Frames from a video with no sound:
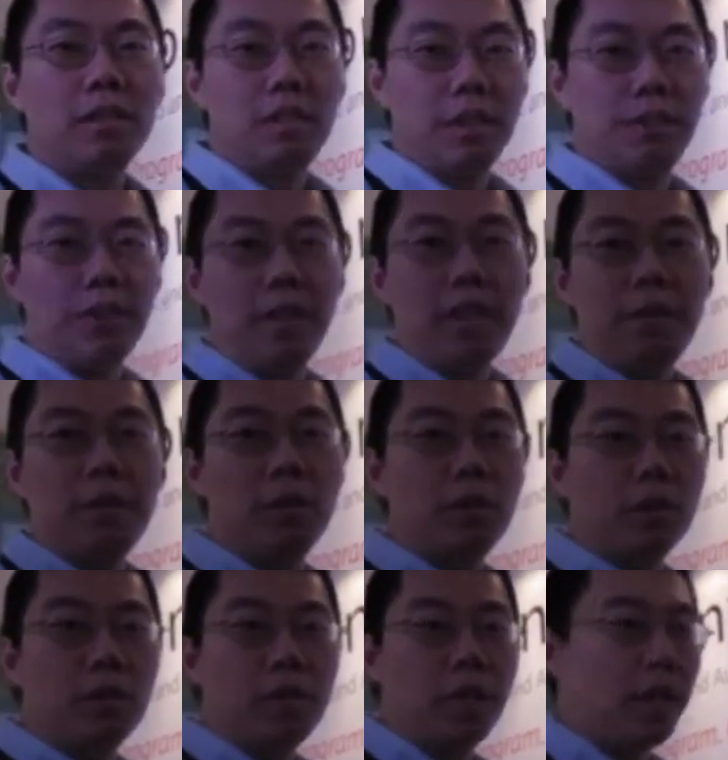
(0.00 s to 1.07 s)
D V D,
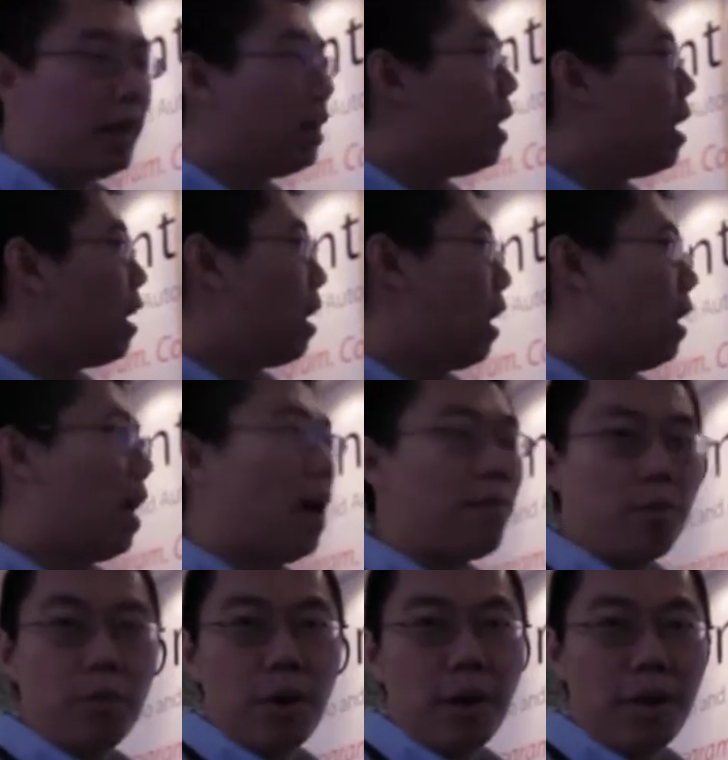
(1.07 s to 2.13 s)
music C D, and
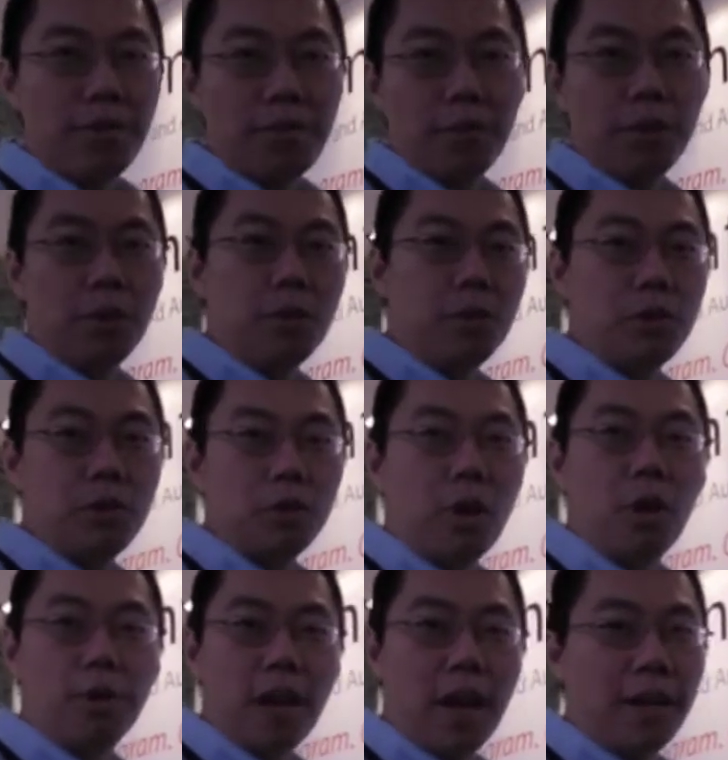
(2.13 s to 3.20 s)
have it ready for use
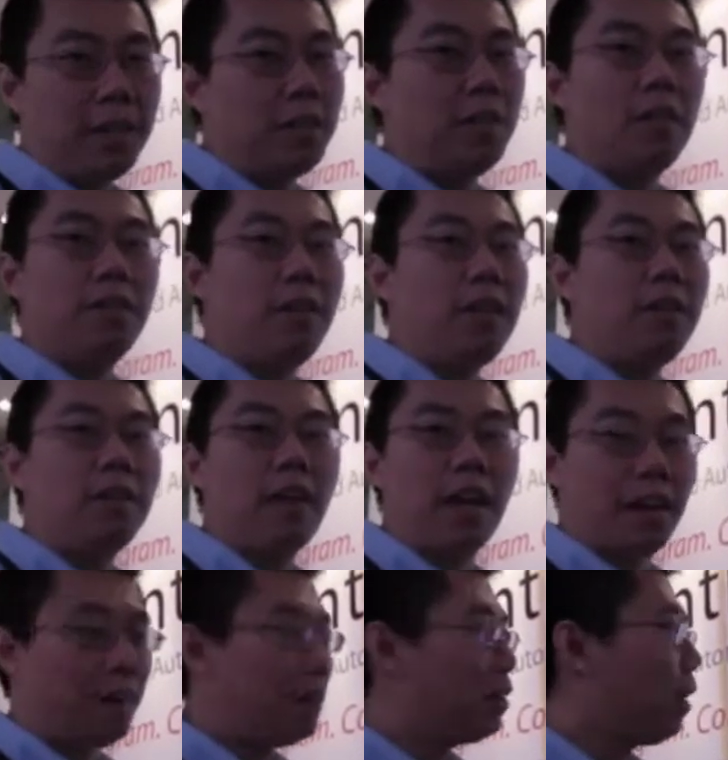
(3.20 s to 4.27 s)
on any T V
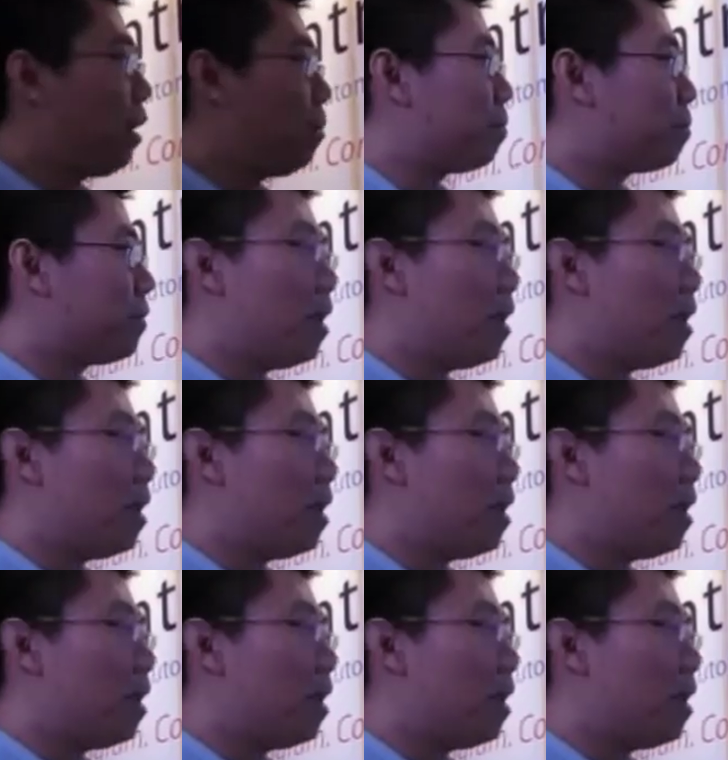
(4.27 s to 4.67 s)
at any time.